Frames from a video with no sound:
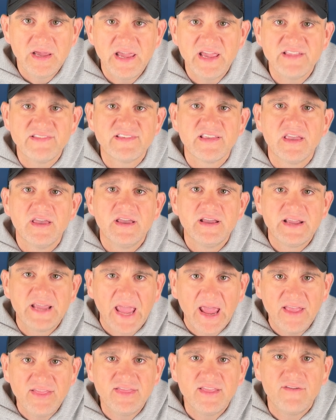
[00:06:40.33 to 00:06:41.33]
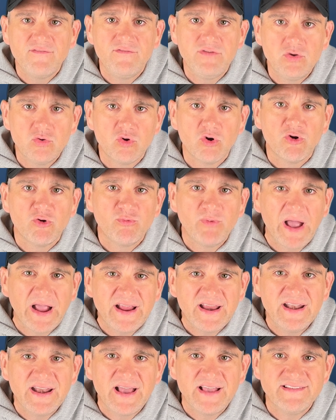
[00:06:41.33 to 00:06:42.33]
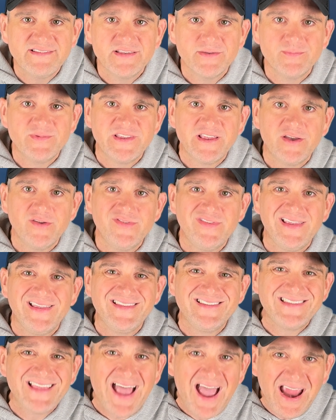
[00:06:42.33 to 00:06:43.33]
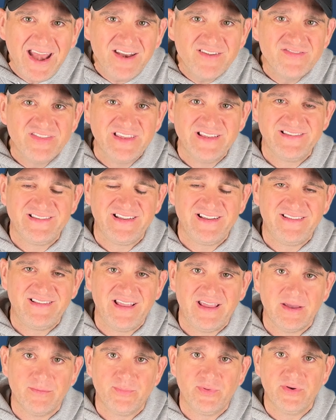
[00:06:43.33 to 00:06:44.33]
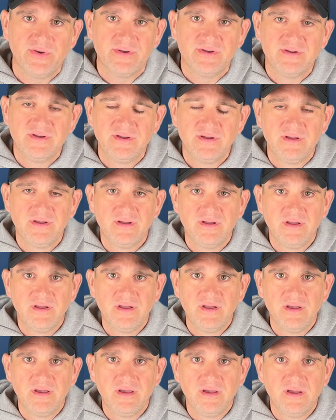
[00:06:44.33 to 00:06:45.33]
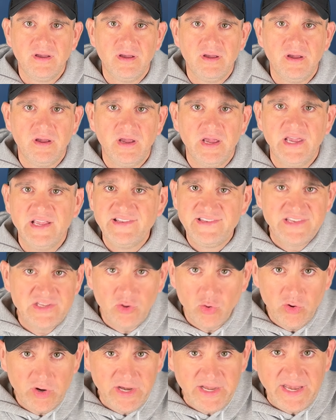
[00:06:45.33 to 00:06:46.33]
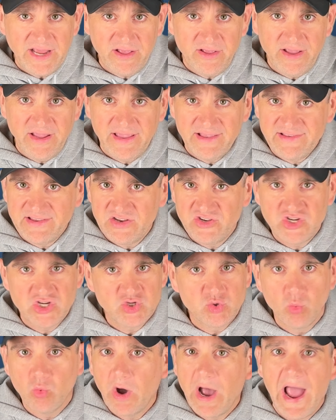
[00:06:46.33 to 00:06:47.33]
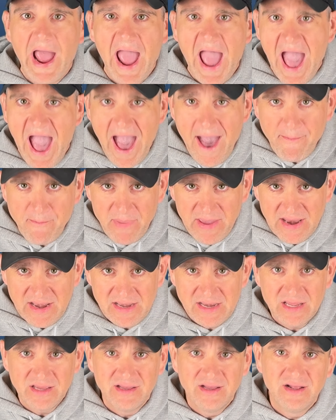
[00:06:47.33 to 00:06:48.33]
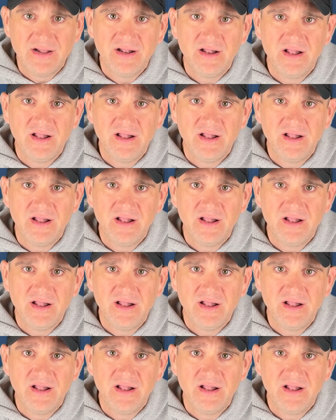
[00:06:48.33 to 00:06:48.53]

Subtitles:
It's can the viewer recognize themselves inside of this example? And storytelling isn't just what happened.